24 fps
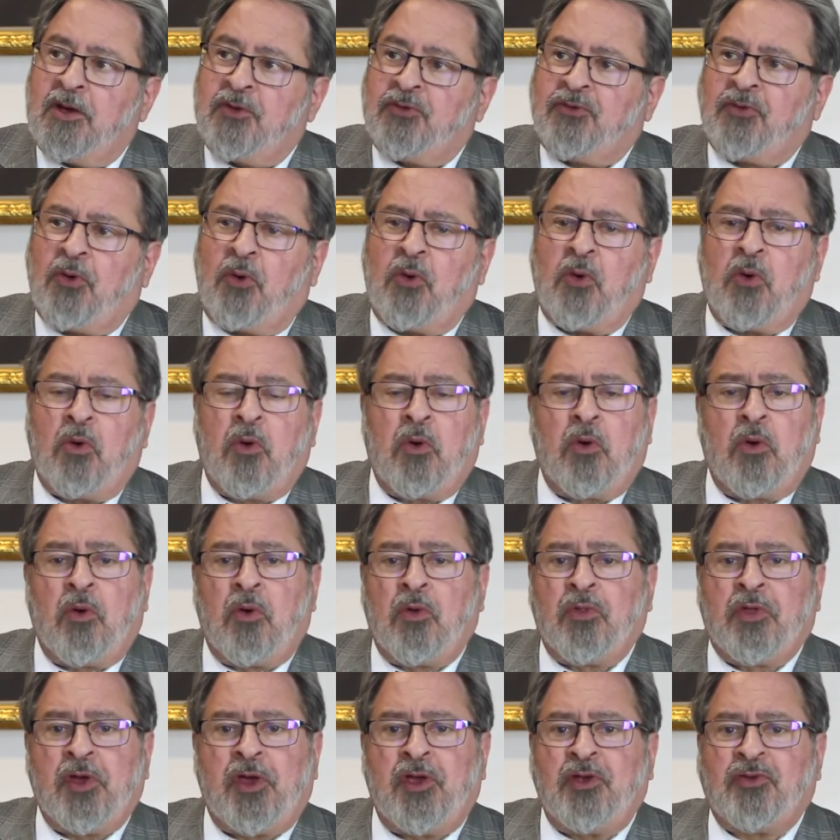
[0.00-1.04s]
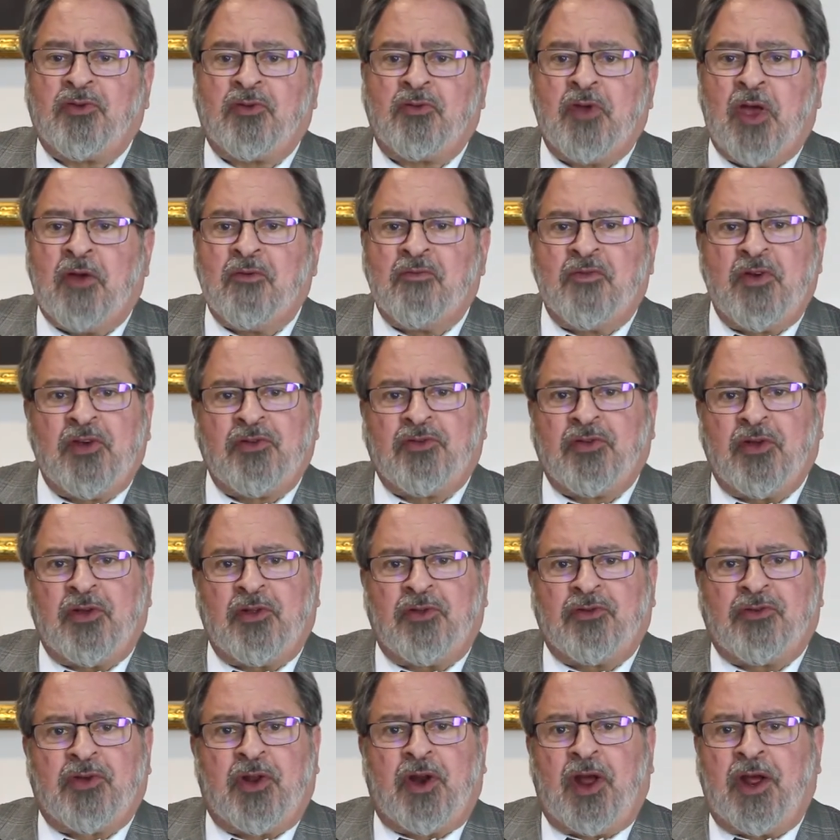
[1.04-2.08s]
So all these
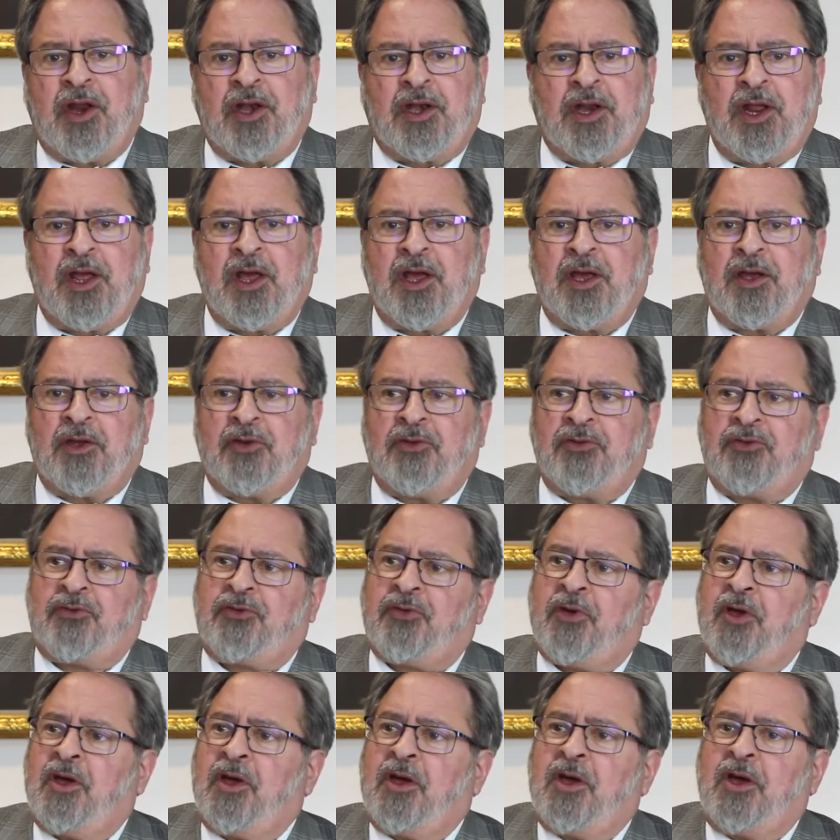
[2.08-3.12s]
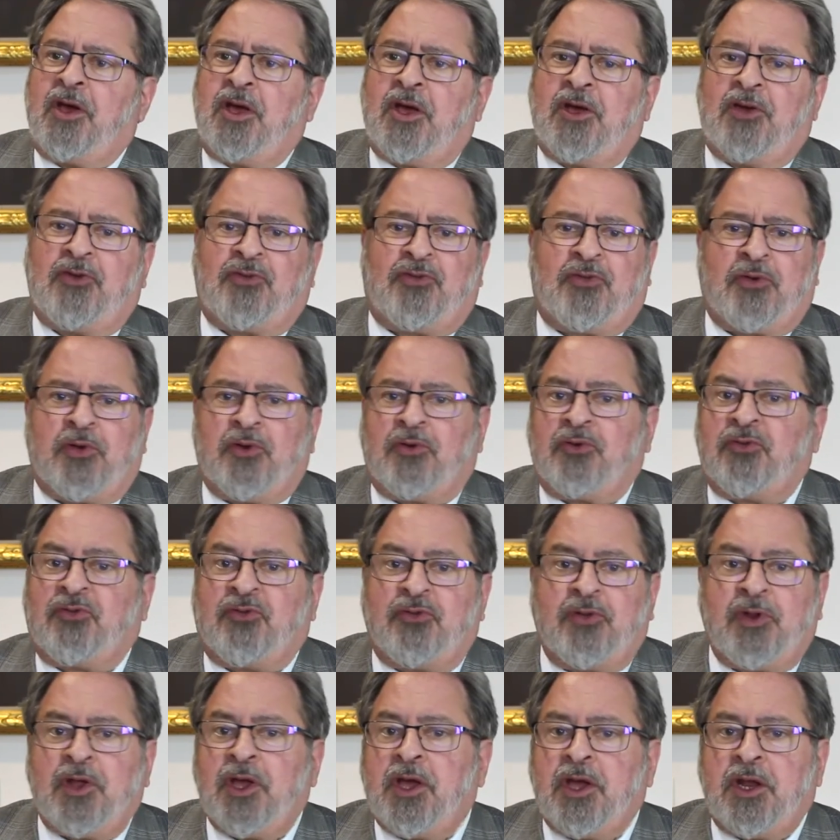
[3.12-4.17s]
visions and ideas, Israel's
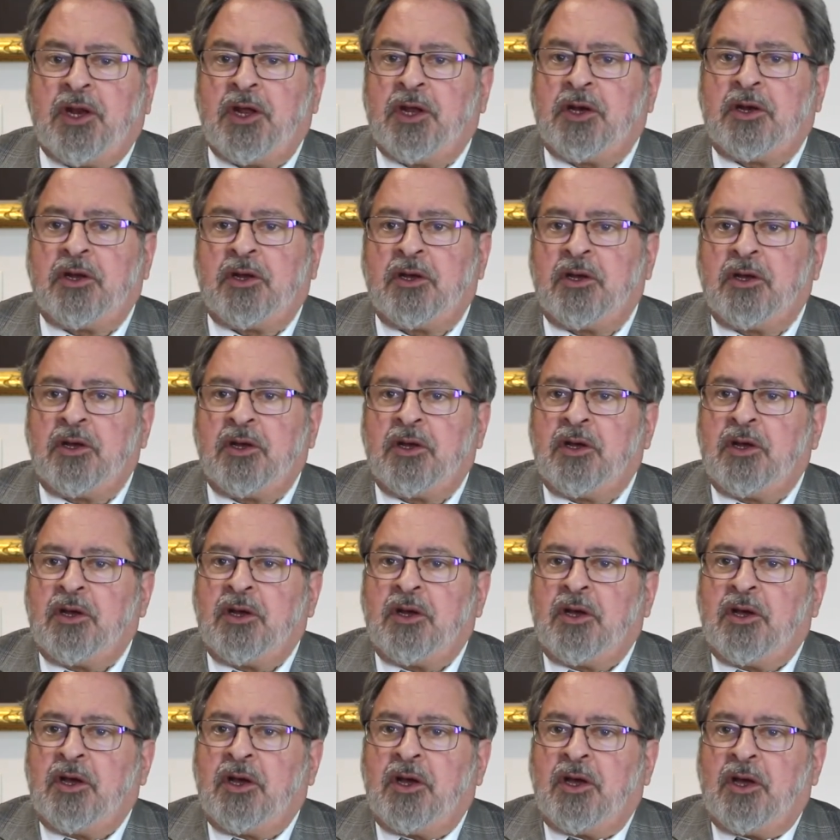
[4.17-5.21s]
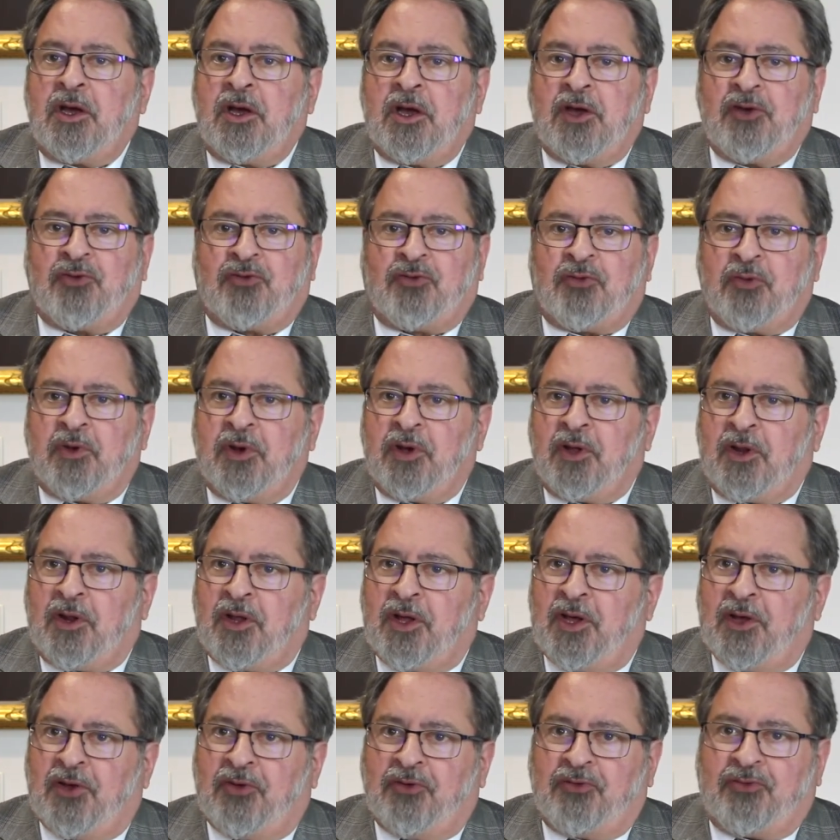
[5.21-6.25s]
needed, Israel
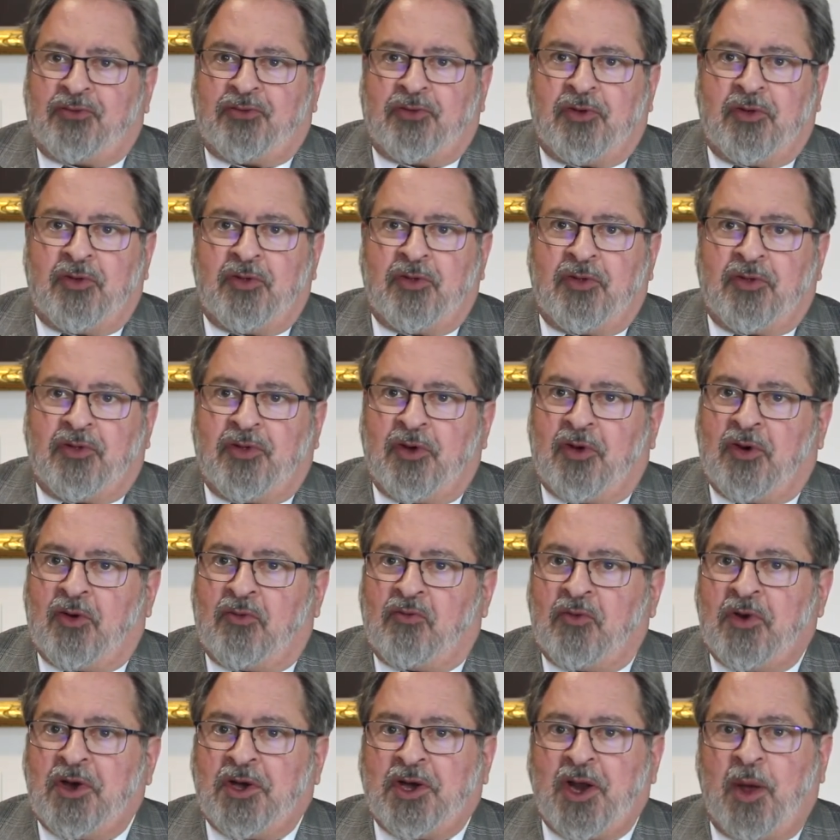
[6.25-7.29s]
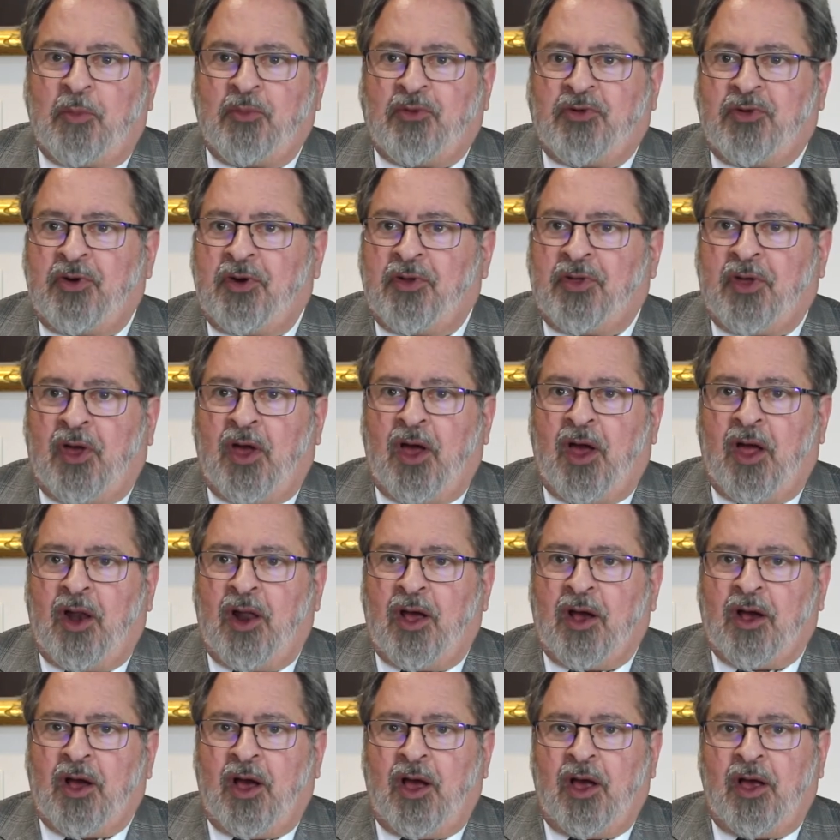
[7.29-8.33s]
is the redemption of the
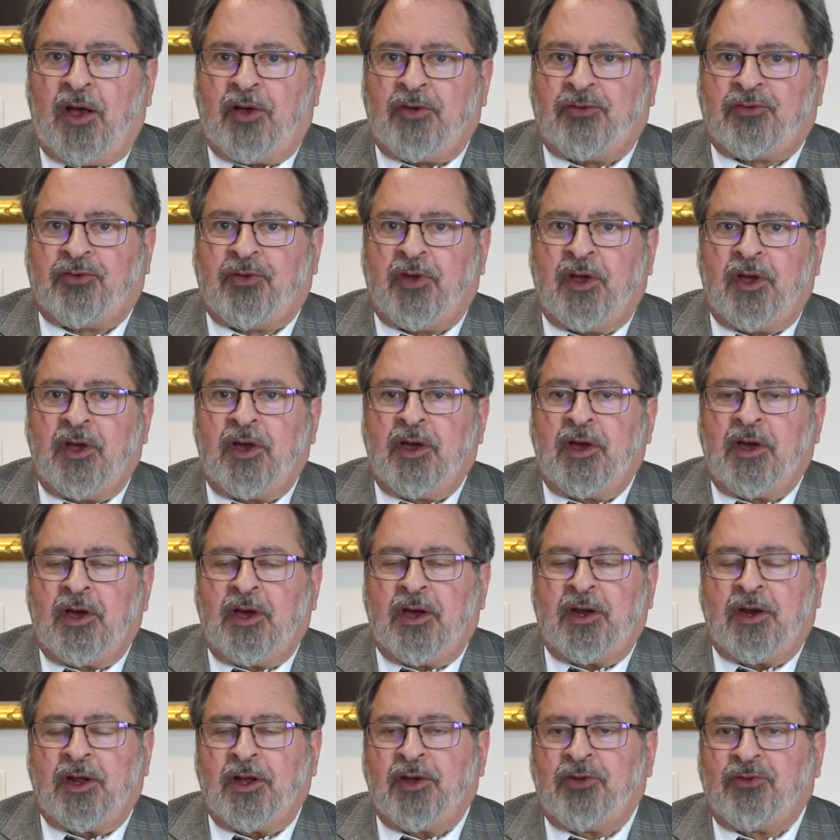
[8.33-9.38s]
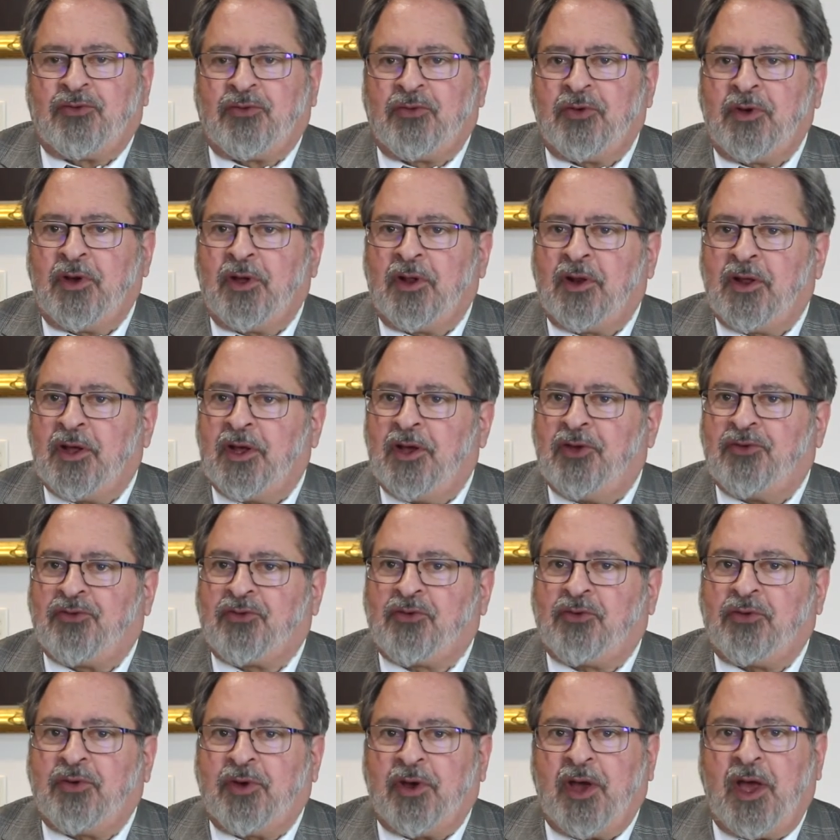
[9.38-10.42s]
Holocaust, and Israel is
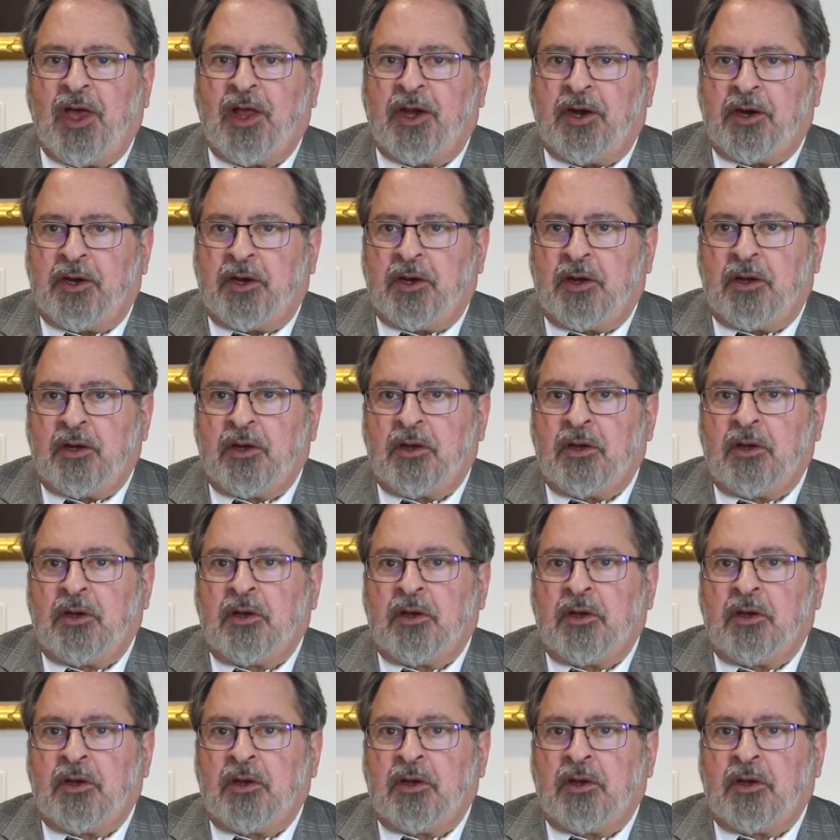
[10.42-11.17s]
created